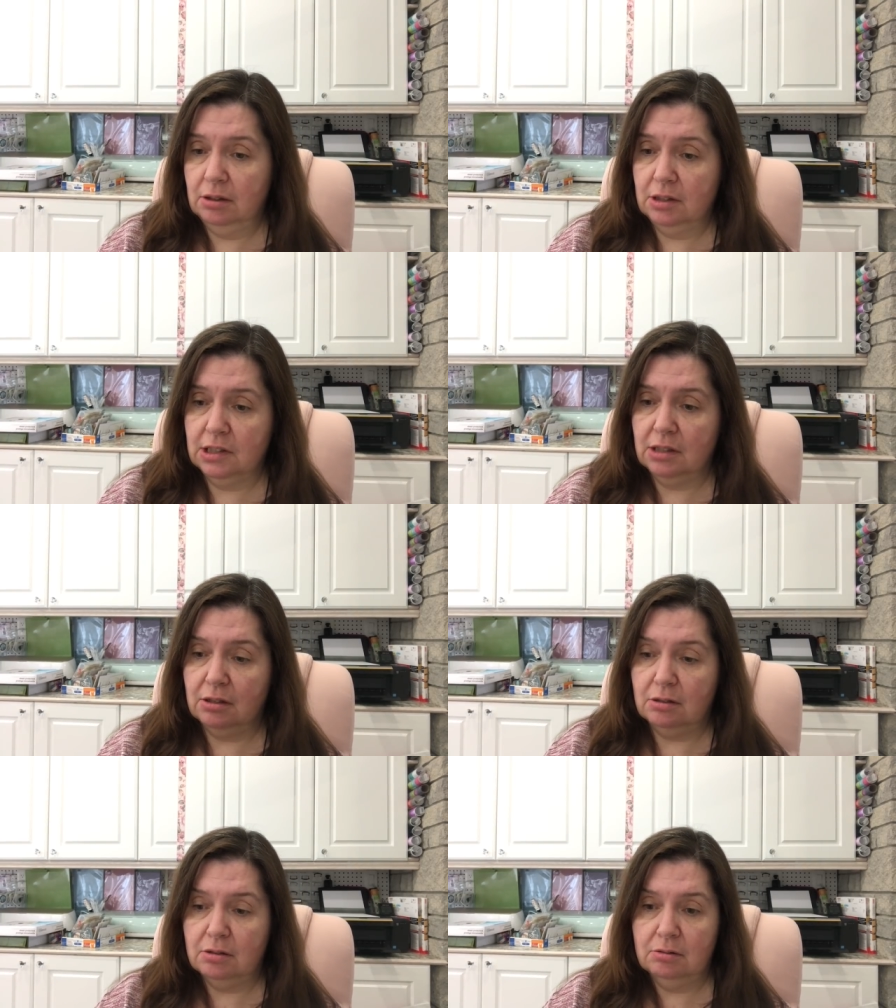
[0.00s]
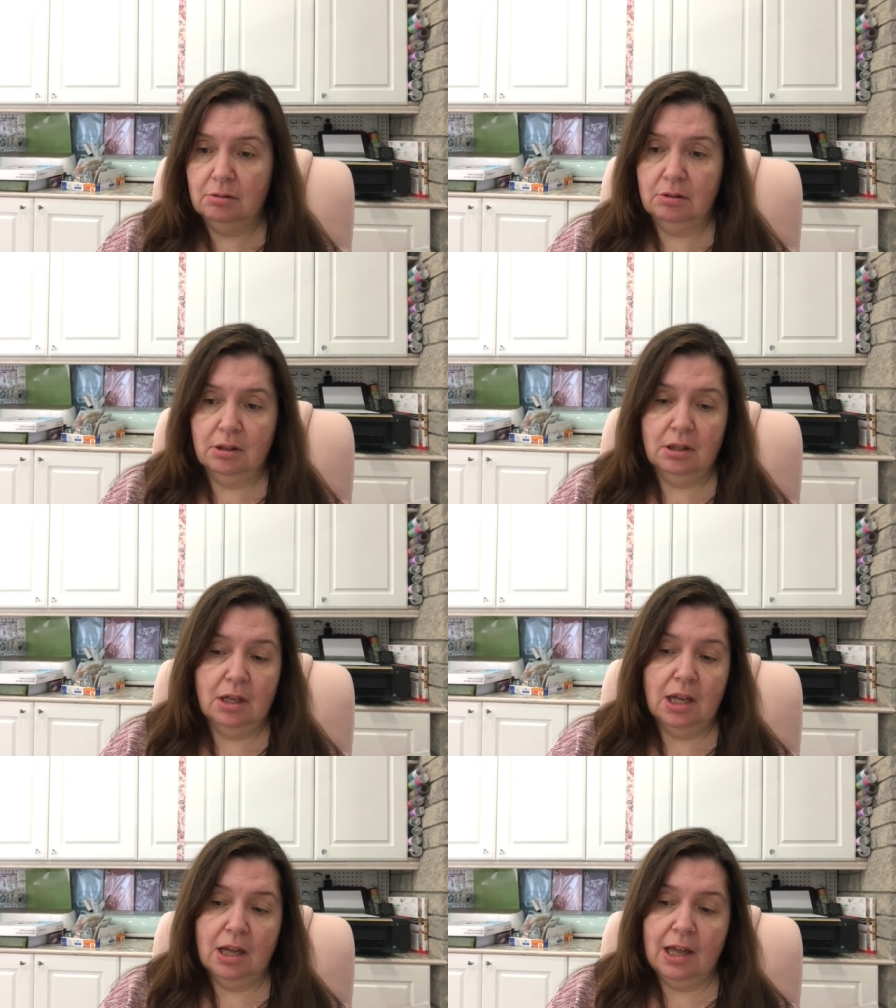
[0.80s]
So
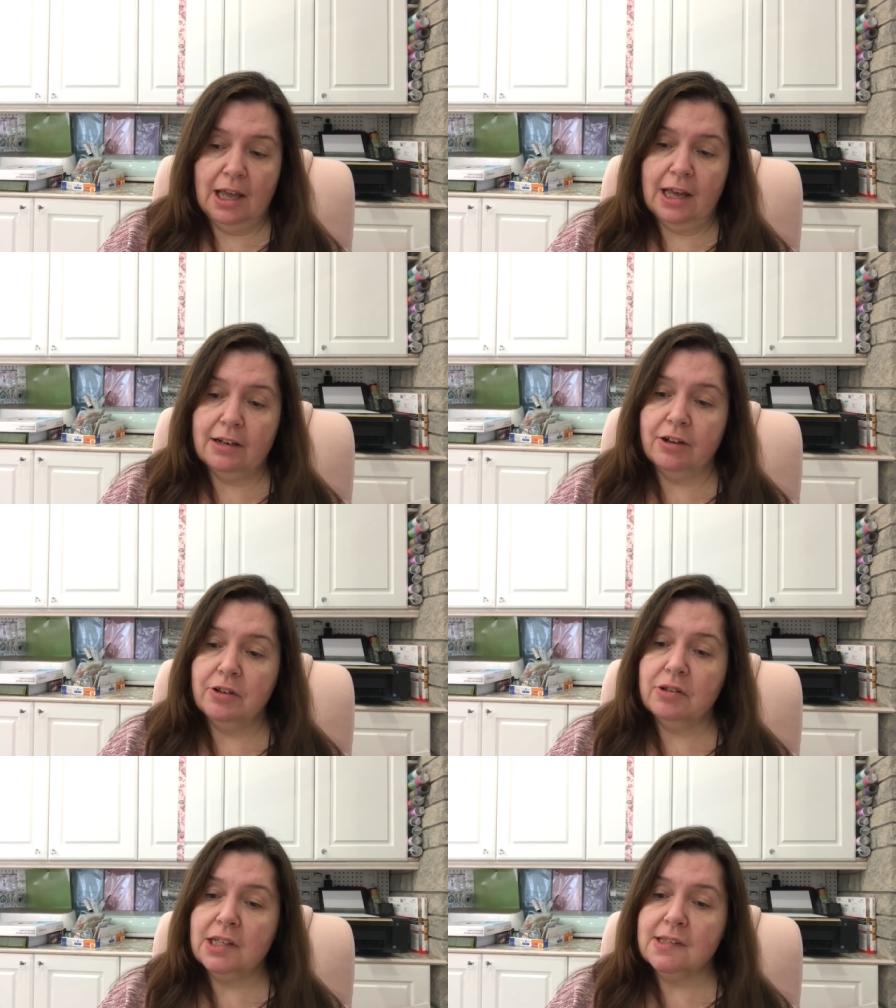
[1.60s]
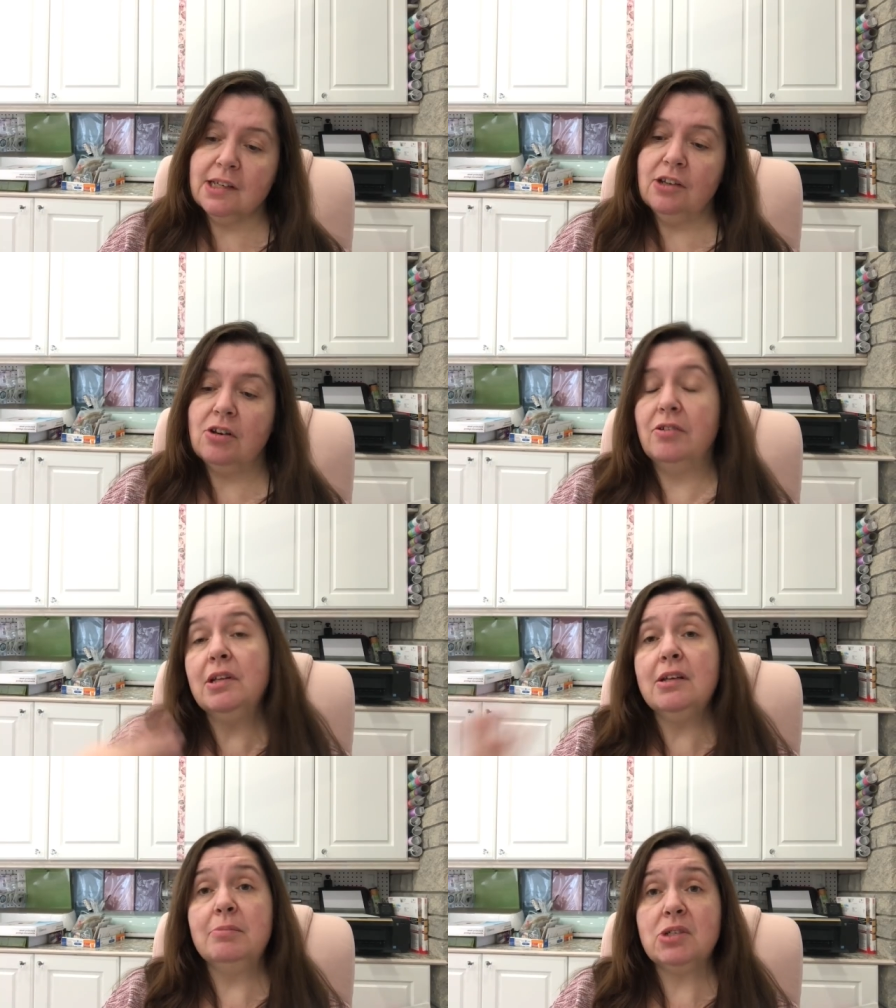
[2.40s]
and although they say you don't
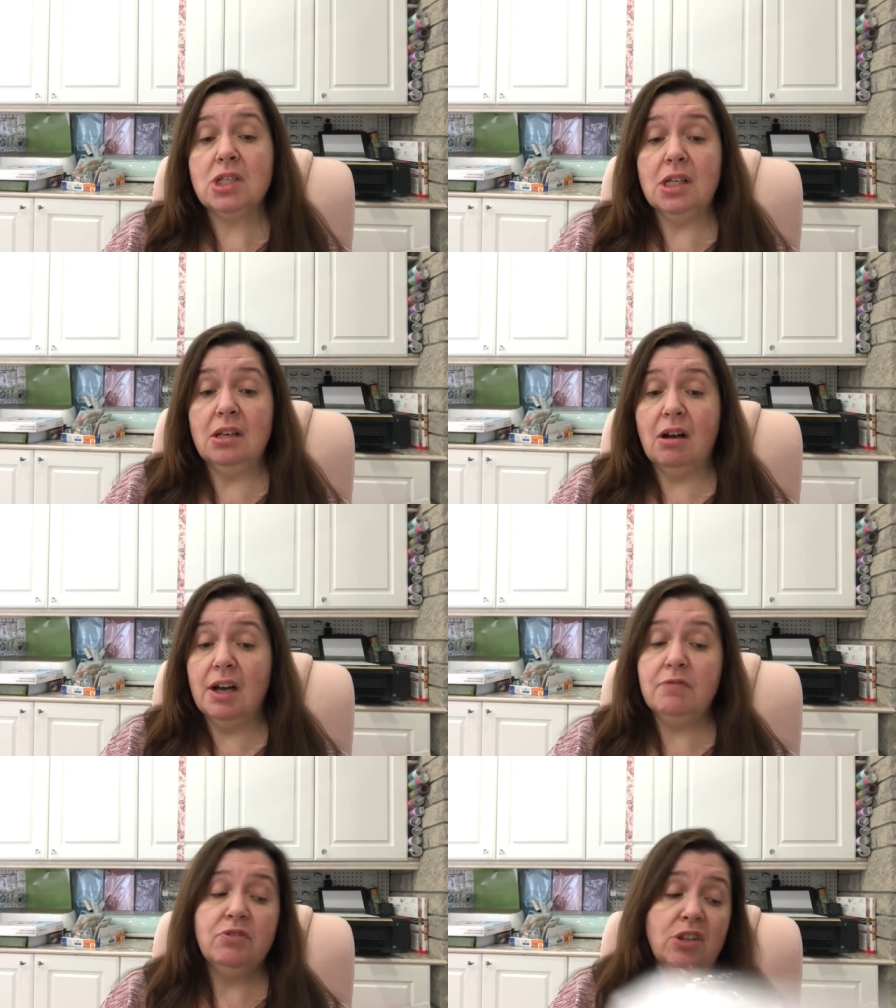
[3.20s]
need a machine, I,